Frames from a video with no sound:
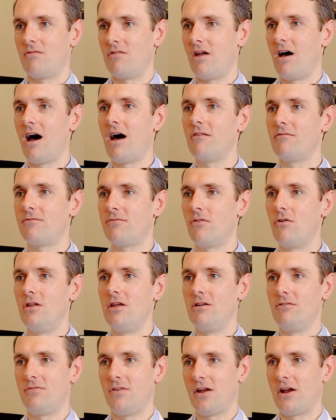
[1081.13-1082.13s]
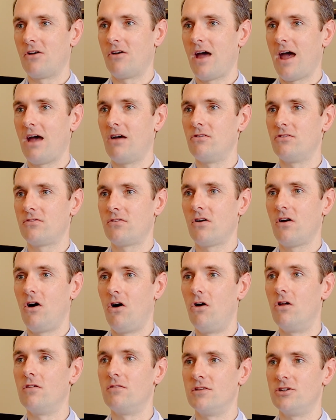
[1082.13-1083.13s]
not fully figured out
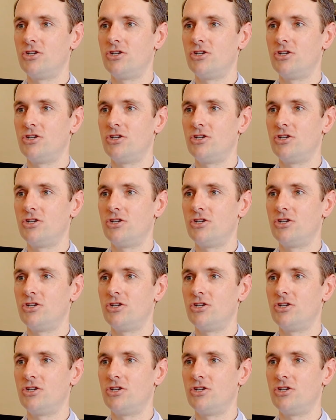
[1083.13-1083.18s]
all of the